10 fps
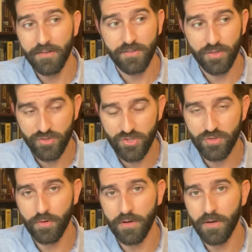to
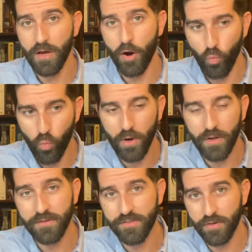shorten a
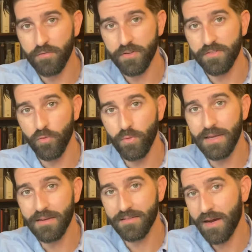one service a
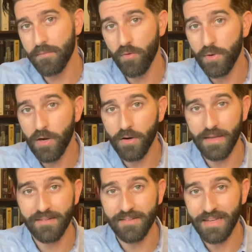week time that we all
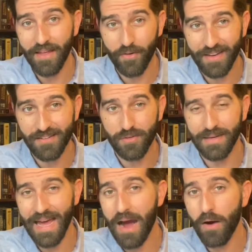get together into
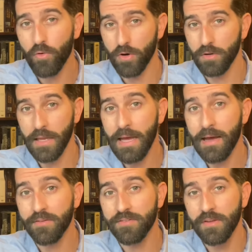an hour or
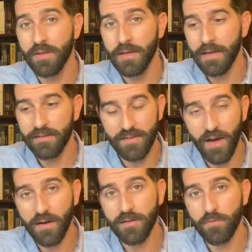less is
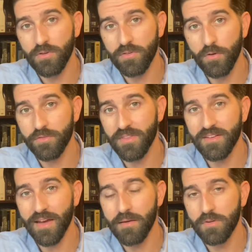not going to result in the
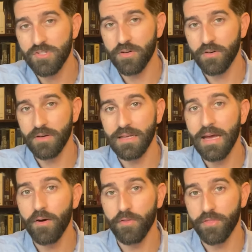type maturity and
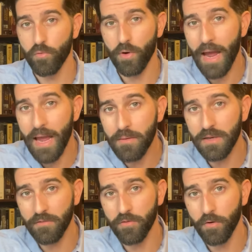health that we're
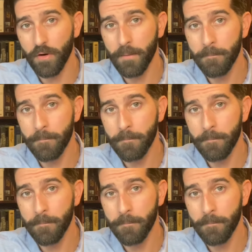aiming for.